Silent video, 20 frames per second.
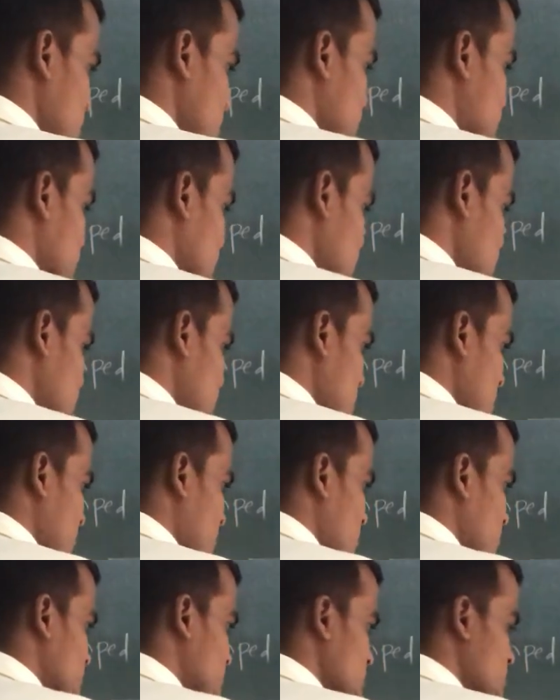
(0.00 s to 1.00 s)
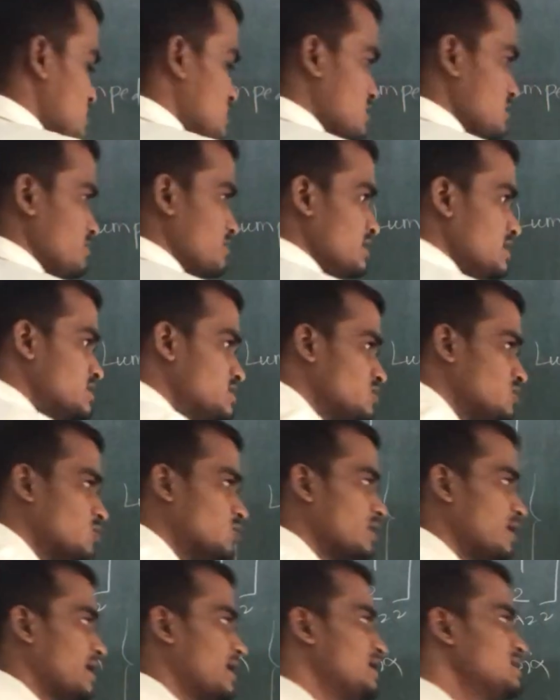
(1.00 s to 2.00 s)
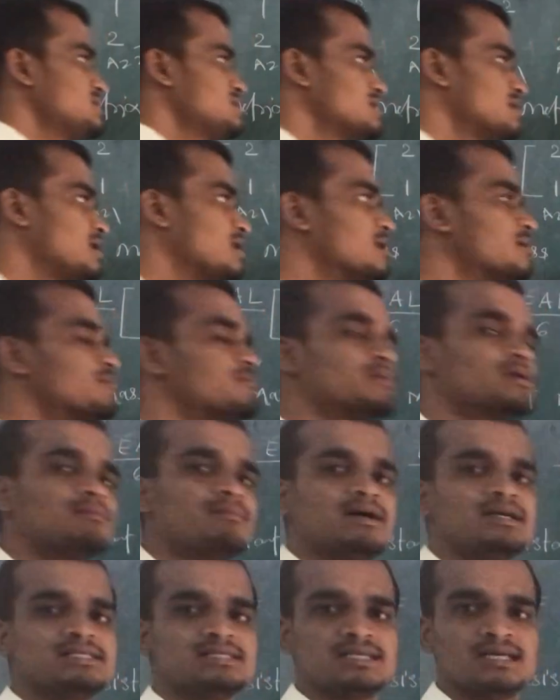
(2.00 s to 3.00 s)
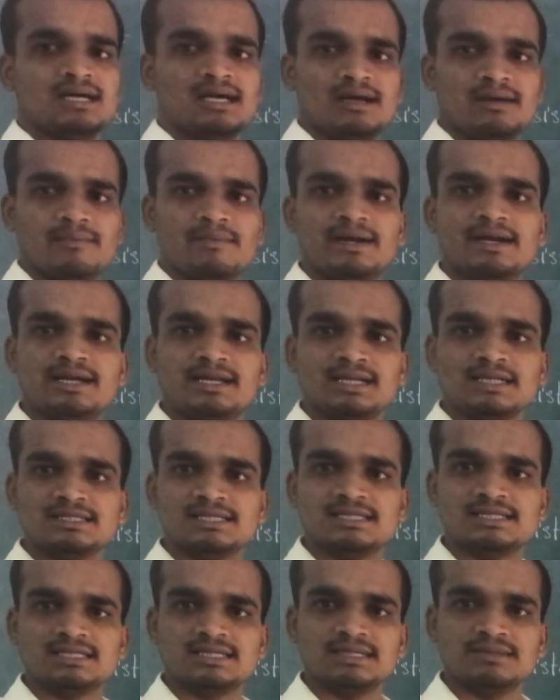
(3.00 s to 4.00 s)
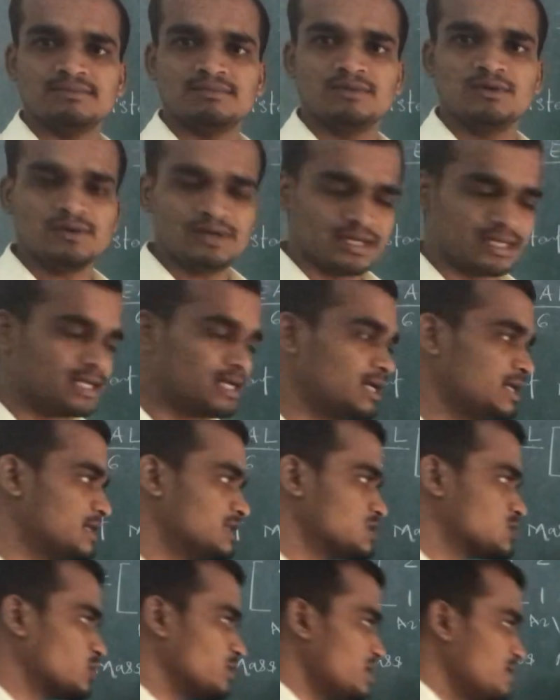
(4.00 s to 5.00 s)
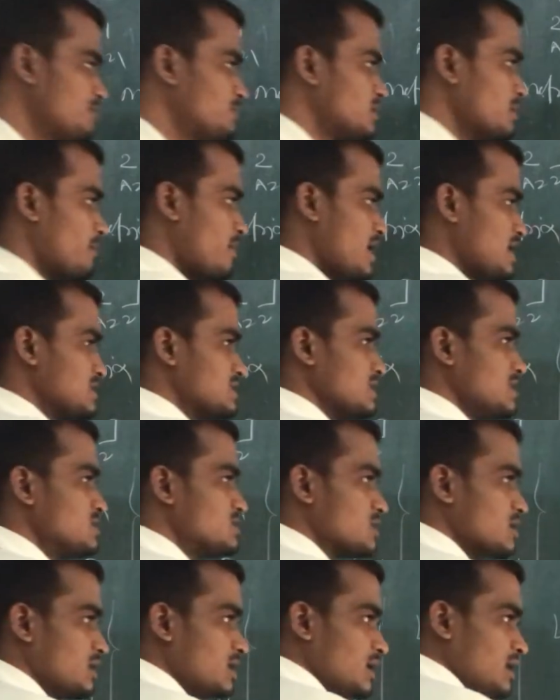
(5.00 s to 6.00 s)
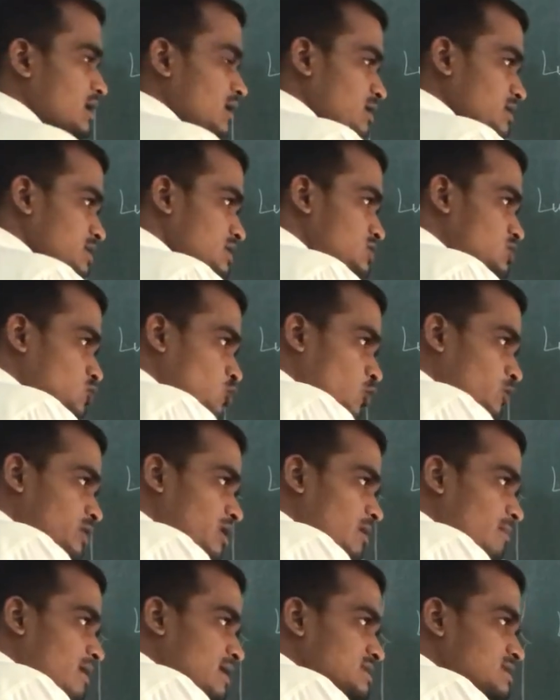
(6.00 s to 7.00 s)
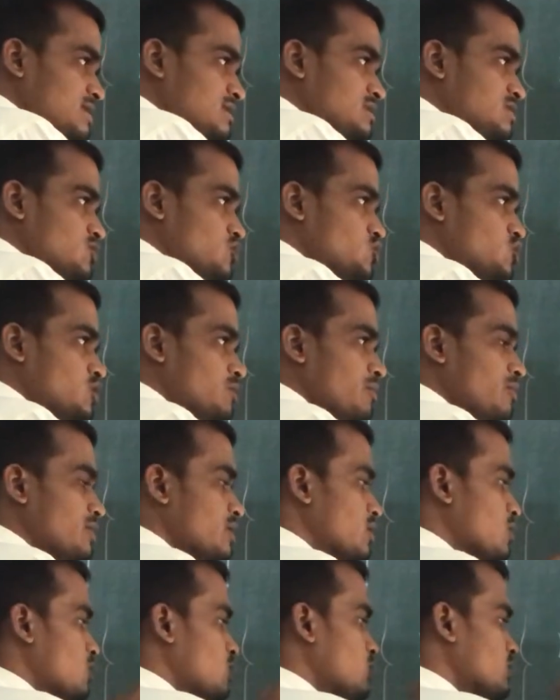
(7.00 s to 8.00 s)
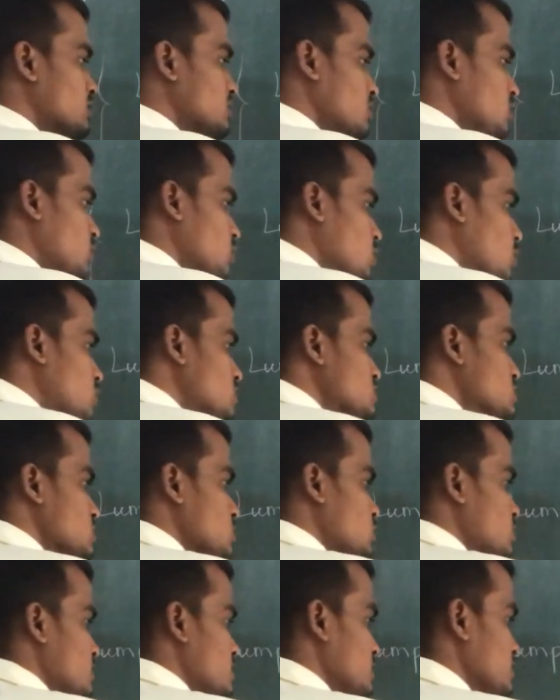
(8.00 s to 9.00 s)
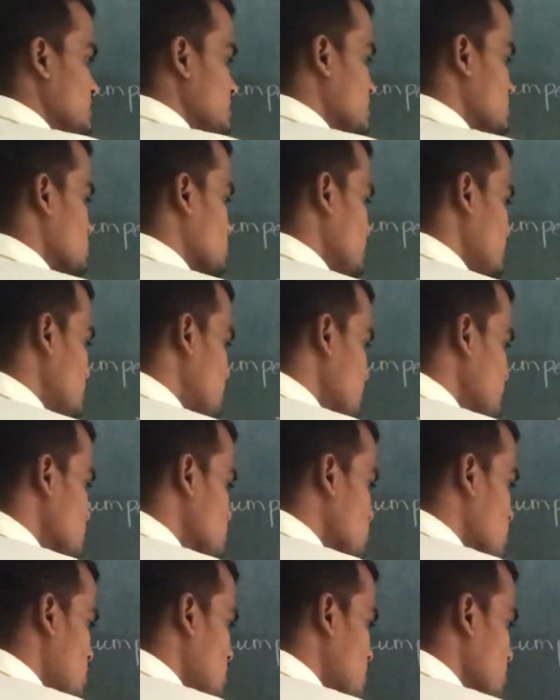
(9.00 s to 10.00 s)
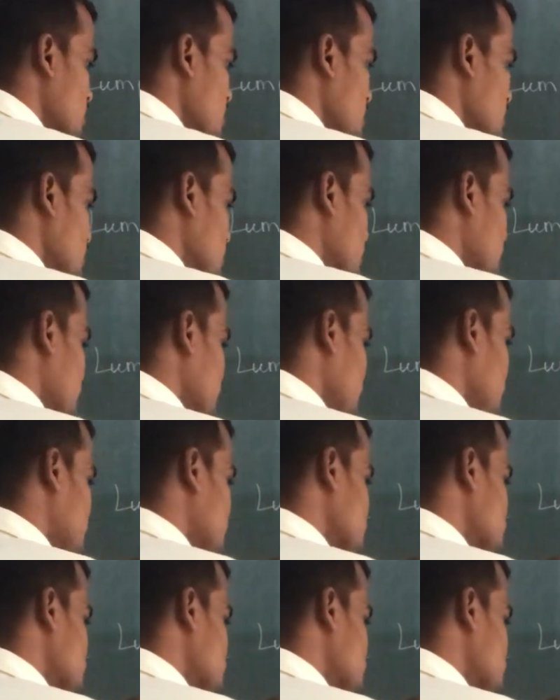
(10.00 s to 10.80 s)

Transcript: such type of system is known as lumped mass matrix system. Okay, so if the mass is, this total mass is distributed over the nodes only, so it means what? It